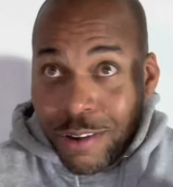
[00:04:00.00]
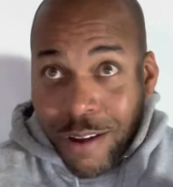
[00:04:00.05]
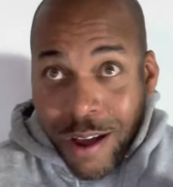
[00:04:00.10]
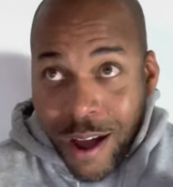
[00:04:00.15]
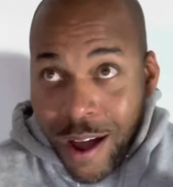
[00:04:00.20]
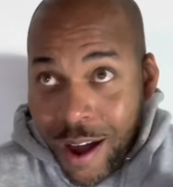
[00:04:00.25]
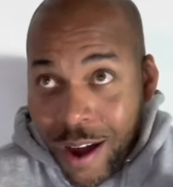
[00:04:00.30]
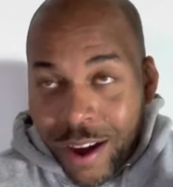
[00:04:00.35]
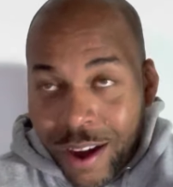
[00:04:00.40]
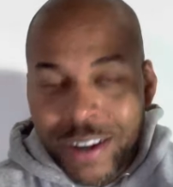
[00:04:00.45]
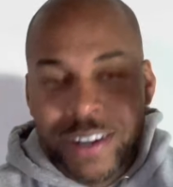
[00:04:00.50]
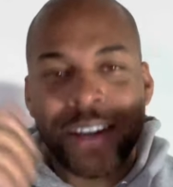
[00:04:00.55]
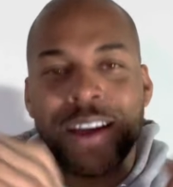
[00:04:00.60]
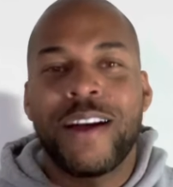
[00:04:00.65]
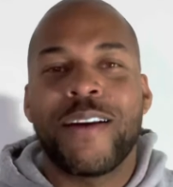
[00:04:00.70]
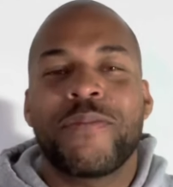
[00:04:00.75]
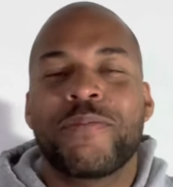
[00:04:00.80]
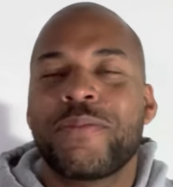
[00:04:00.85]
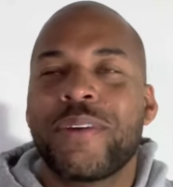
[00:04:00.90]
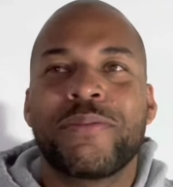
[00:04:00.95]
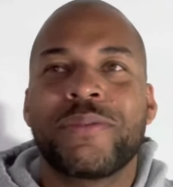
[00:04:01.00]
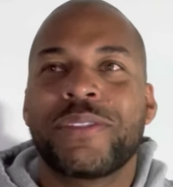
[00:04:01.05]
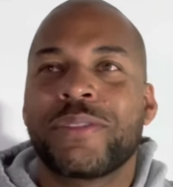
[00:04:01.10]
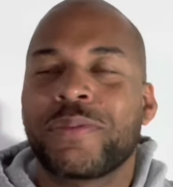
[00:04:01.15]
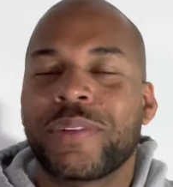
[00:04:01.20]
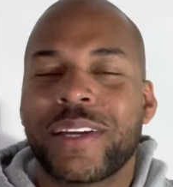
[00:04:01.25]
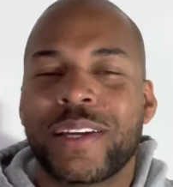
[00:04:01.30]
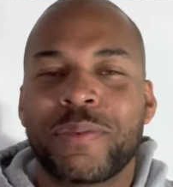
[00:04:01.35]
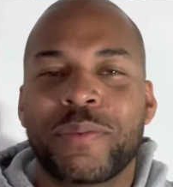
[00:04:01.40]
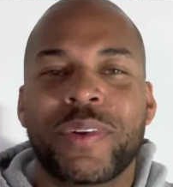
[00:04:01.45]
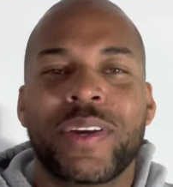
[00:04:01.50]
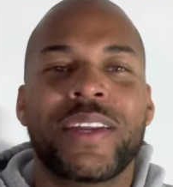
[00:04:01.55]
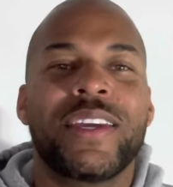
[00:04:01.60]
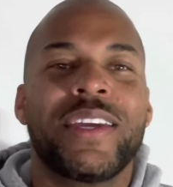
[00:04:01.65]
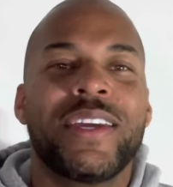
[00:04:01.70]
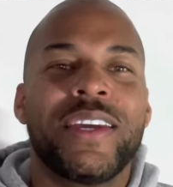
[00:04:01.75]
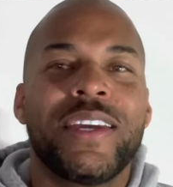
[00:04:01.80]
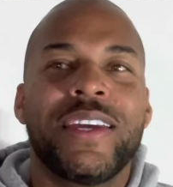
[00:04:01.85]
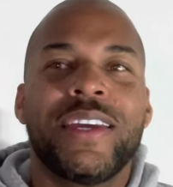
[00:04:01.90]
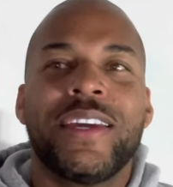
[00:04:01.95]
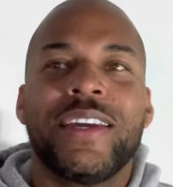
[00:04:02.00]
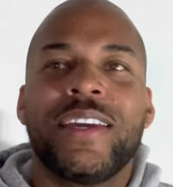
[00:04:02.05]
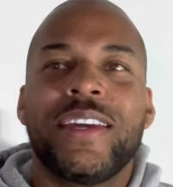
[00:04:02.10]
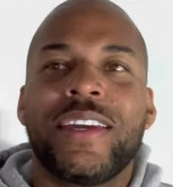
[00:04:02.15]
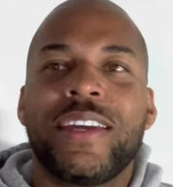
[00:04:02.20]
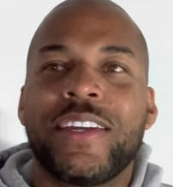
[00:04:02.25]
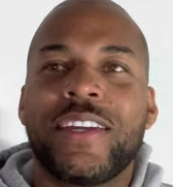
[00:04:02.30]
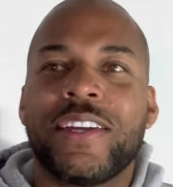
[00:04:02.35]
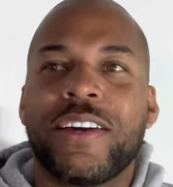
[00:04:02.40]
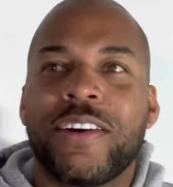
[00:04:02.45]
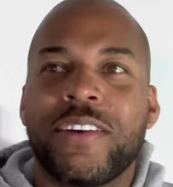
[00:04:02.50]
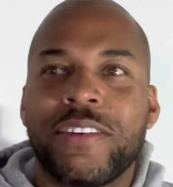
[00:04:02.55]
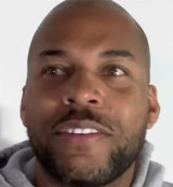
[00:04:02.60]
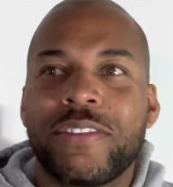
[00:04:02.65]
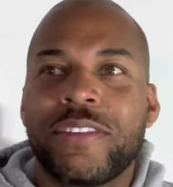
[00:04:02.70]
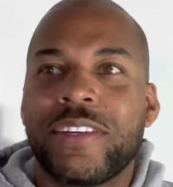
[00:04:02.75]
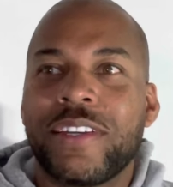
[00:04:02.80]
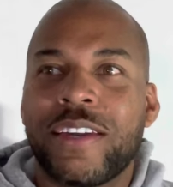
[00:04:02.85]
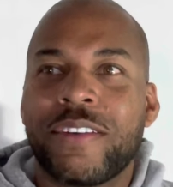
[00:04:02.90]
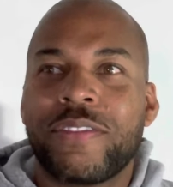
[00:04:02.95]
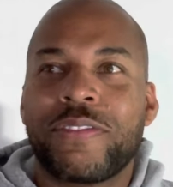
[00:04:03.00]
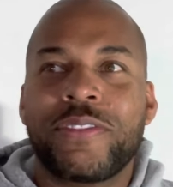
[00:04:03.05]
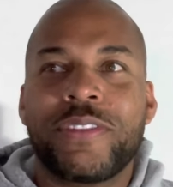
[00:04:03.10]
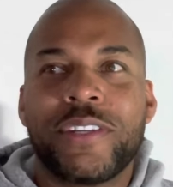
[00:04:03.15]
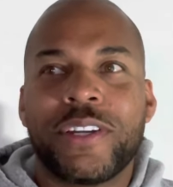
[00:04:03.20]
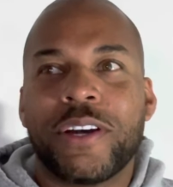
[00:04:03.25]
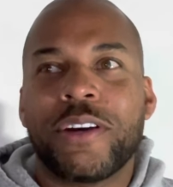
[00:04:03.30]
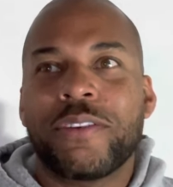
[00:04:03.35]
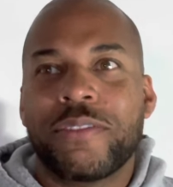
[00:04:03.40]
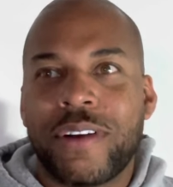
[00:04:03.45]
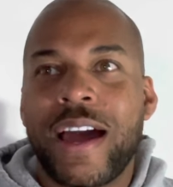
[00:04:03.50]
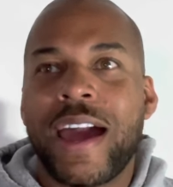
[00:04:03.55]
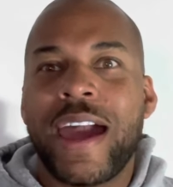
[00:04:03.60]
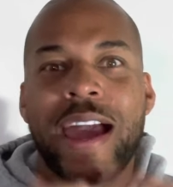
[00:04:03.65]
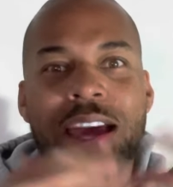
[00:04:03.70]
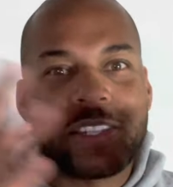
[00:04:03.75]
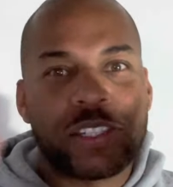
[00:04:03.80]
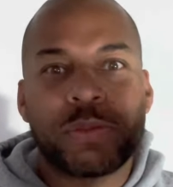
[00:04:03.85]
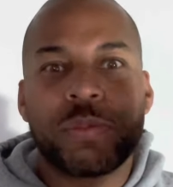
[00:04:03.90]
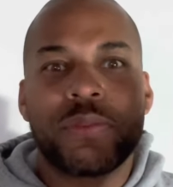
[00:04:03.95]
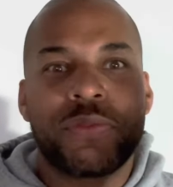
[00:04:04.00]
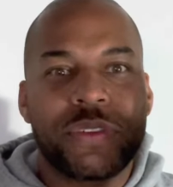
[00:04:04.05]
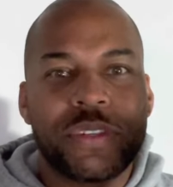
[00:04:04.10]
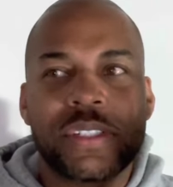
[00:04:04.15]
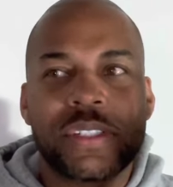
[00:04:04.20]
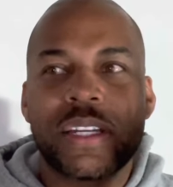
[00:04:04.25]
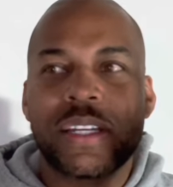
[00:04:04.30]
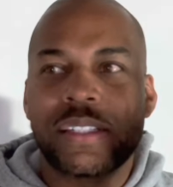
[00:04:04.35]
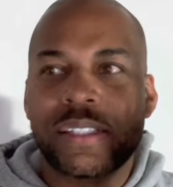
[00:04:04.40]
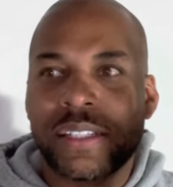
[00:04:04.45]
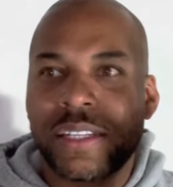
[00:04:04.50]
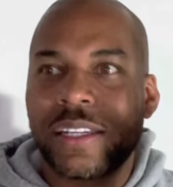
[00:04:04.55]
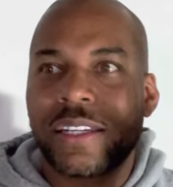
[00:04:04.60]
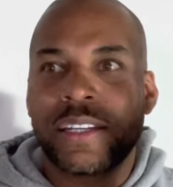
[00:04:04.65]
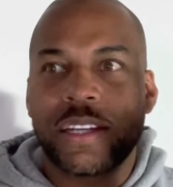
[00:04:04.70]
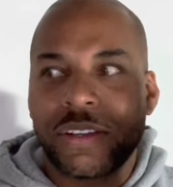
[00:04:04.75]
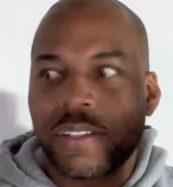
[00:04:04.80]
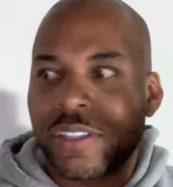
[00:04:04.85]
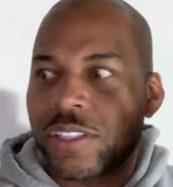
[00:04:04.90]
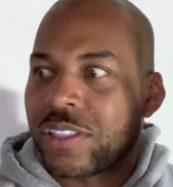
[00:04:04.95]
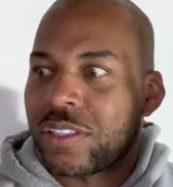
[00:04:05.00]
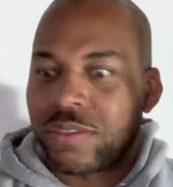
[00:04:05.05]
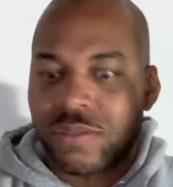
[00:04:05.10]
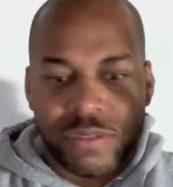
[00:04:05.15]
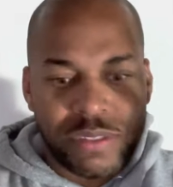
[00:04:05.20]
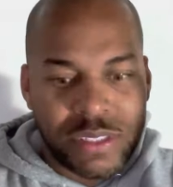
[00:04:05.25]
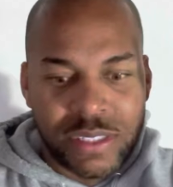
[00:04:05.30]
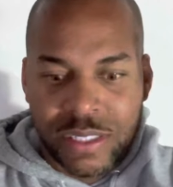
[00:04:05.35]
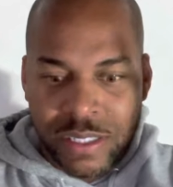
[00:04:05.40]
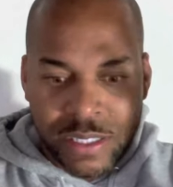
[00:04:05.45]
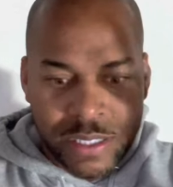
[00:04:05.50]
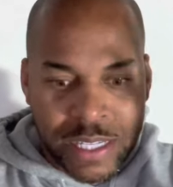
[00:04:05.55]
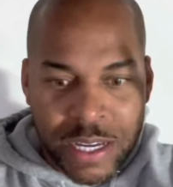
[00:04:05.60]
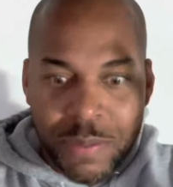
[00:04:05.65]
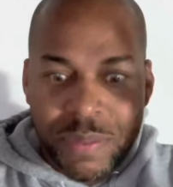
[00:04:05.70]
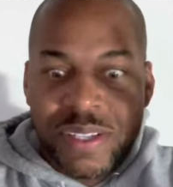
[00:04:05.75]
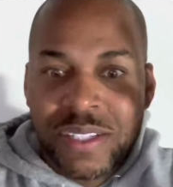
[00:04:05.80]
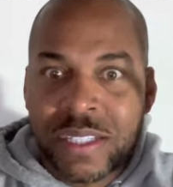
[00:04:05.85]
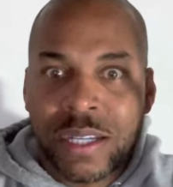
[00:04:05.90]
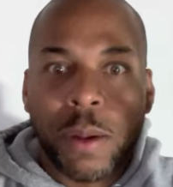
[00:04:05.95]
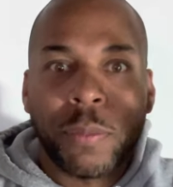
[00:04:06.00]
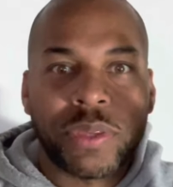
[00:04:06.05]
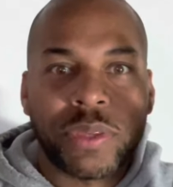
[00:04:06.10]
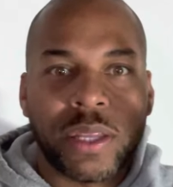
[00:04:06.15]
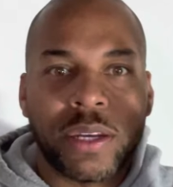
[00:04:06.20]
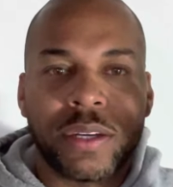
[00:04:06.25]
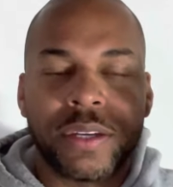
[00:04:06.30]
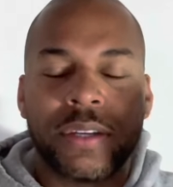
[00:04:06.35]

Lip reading: are, I'm just playing. But, if, I asked him if he's listening, just give me something.